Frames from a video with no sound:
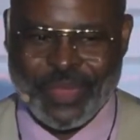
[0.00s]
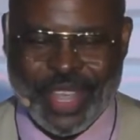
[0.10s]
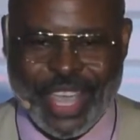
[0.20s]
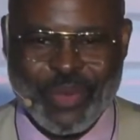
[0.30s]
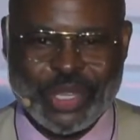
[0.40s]

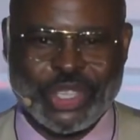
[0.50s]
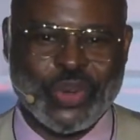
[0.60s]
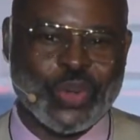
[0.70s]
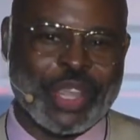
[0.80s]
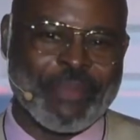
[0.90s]
It was
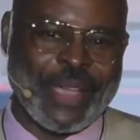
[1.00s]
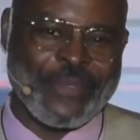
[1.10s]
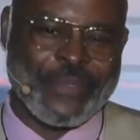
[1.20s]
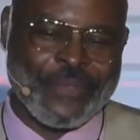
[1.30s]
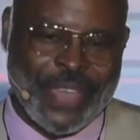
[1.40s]
truly my
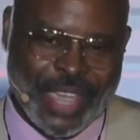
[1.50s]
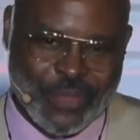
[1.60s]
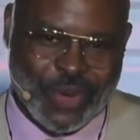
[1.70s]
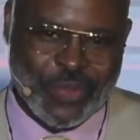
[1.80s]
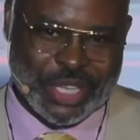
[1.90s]

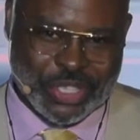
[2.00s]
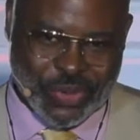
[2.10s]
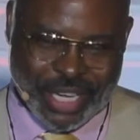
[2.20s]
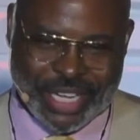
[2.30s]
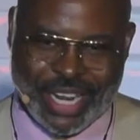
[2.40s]
favorite
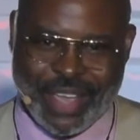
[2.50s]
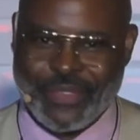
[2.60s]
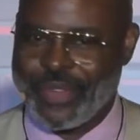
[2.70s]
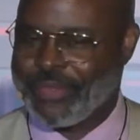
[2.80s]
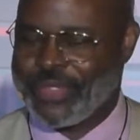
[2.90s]
retreat, and
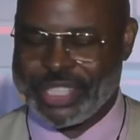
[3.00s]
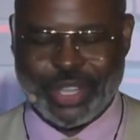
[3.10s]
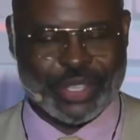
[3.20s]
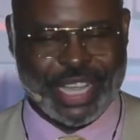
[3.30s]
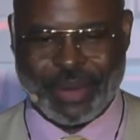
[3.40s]
I've
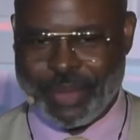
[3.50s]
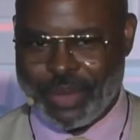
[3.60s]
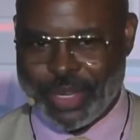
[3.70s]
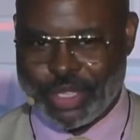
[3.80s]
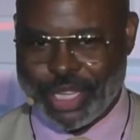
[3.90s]
facilitated
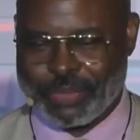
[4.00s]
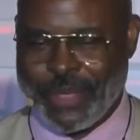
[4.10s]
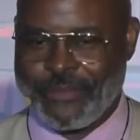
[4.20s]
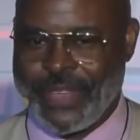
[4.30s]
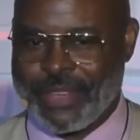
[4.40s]
many retreats,
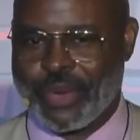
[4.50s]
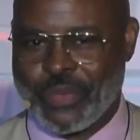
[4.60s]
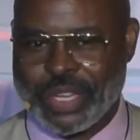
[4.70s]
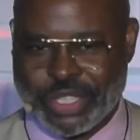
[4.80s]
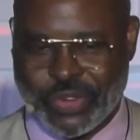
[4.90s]
my
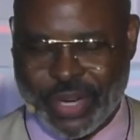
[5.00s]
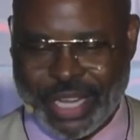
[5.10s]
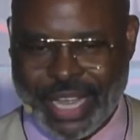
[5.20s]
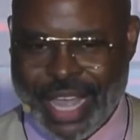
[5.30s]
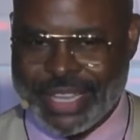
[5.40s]
favorite
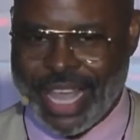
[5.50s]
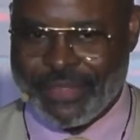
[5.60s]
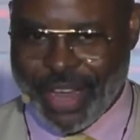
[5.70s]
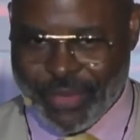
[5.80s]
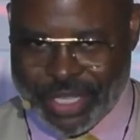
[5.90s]
retreat that
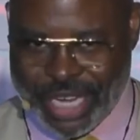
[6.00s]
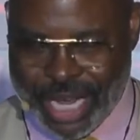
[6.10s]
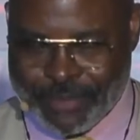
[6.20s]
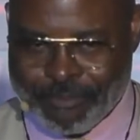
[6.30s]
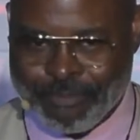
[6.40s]
I've ever
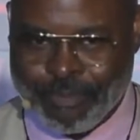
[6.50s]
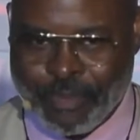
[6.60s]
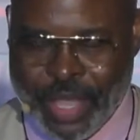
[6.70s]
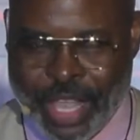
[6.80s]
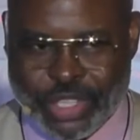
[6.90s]
done.
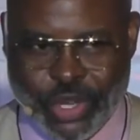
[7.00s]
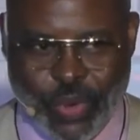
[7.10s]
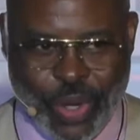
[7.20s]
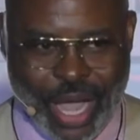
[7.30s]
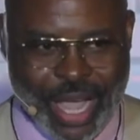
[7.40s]

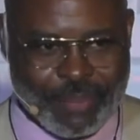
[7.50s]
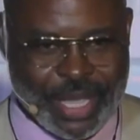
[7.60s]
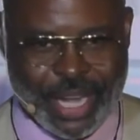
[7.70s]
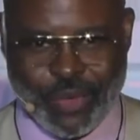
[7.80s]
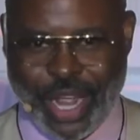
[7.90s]
So I'm
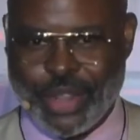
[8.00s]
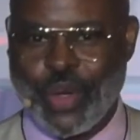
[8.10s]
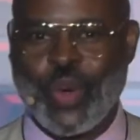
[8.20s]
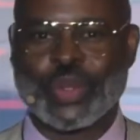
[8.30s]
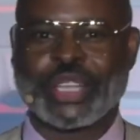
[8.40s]
getting ready the
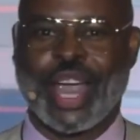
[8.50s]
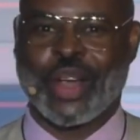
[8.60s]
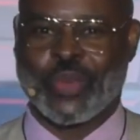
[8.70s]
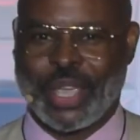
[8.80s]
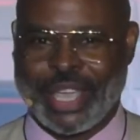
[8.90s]
whole
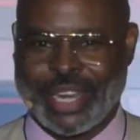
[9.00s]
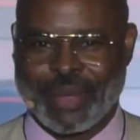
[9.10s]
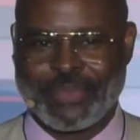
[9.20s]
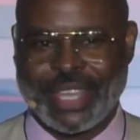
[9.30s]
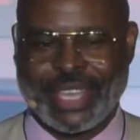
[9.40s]
entire week, and
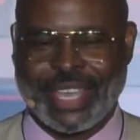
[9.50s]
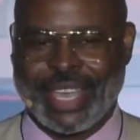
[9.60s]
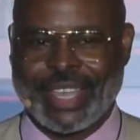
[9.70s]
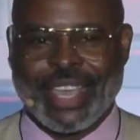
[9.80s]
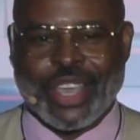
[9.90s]
I'm
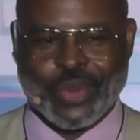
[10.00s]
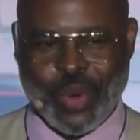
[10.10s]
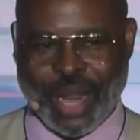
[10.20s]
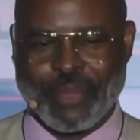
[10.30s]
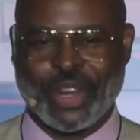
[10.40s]
thinking
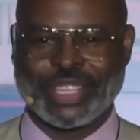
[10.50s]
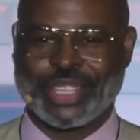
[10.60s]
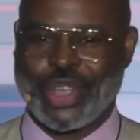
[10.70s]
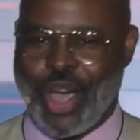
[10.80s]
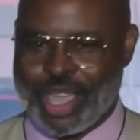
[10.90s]
what I'm going
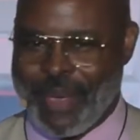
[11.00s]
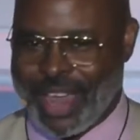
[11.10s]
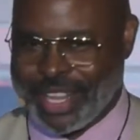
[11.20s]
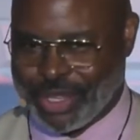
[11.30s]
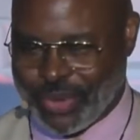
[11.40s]
to talk
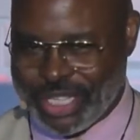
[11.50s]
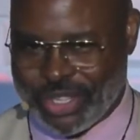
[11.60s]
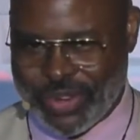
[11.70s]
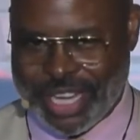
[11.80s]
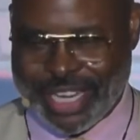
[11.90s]
about at the
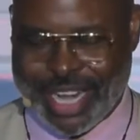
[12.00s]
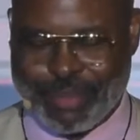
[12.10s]
retreat, and I'm